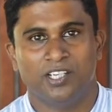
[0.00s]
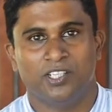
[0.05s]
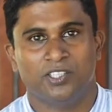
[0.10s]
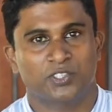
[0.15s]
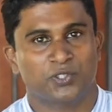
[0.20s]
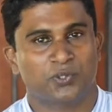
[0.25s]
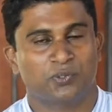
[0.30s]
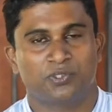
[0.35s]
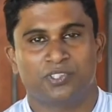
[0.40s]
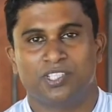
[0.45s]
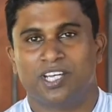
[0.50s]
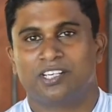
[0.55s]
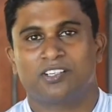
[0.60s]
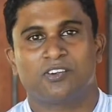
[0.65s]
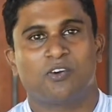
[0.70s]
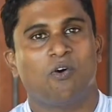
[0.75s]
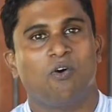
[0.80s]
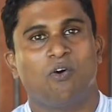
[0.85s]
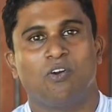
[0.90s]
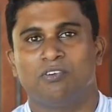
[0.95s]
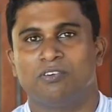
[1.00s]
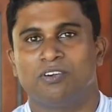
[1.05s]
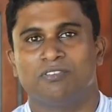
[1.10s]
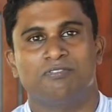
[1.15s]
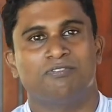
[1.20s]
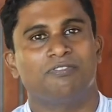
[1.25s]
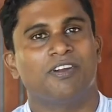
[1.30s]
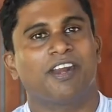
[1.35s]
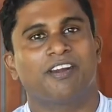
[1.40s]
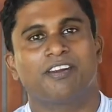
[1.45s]
So that call were
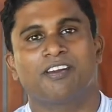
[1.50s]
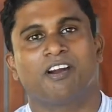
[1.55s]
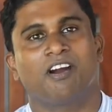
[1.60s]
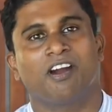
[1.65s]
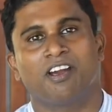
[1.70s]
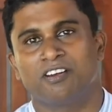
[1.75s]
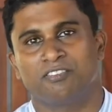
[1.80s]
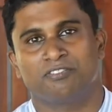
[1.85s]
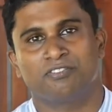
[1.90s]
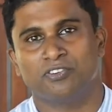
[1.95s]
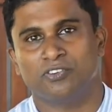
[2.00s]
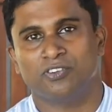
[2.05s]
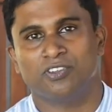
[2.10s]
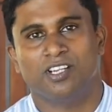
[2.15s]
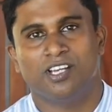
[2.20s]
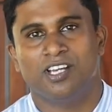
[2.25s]
very kindful,